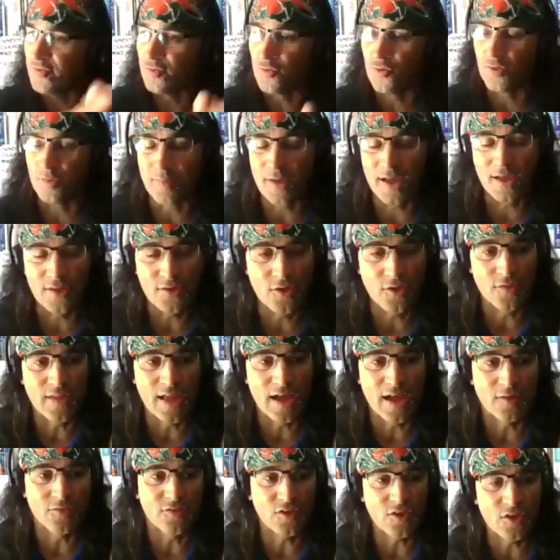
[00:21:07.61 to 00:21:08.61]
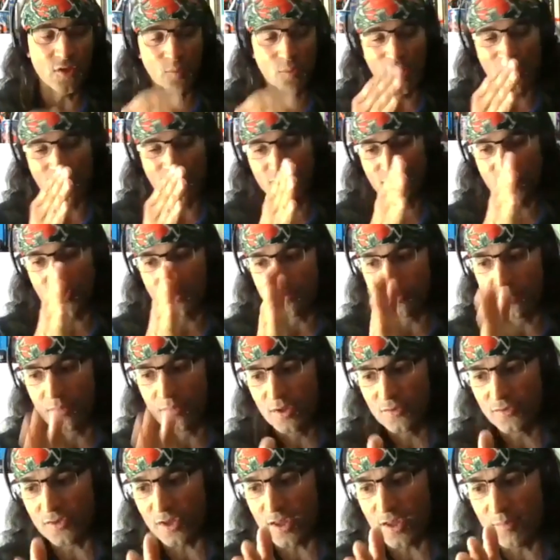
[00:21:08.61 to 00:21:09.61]
It's all about you now. So you went from,
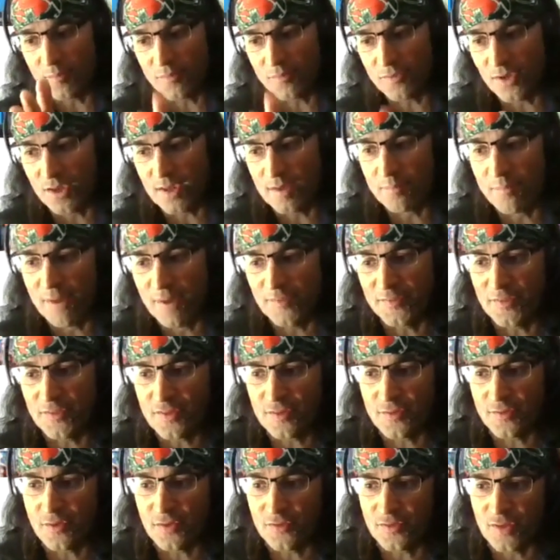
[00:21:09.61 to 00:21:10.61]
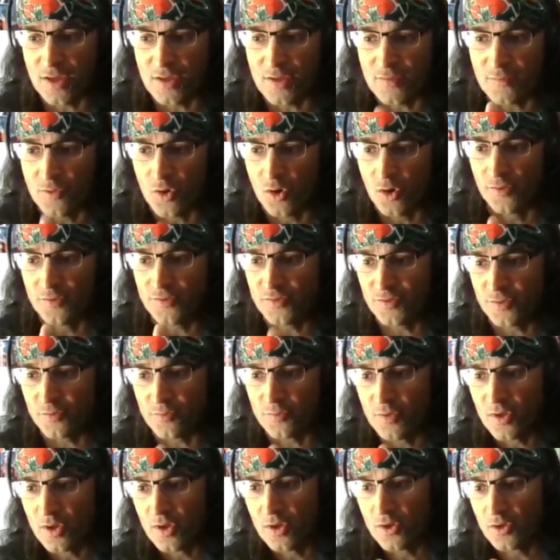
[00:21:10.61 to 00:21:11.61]
so you met this, so you've gone
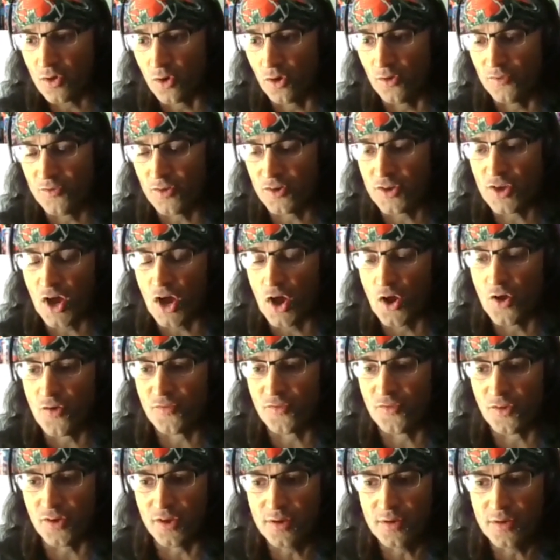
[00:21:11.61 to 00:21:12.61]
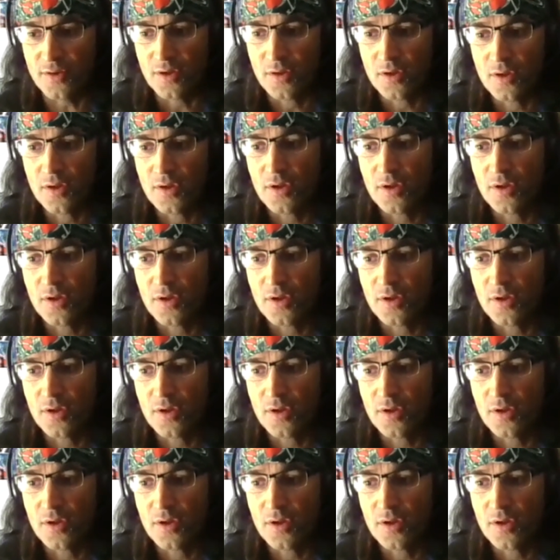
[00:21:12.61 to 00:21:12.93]
to COVID.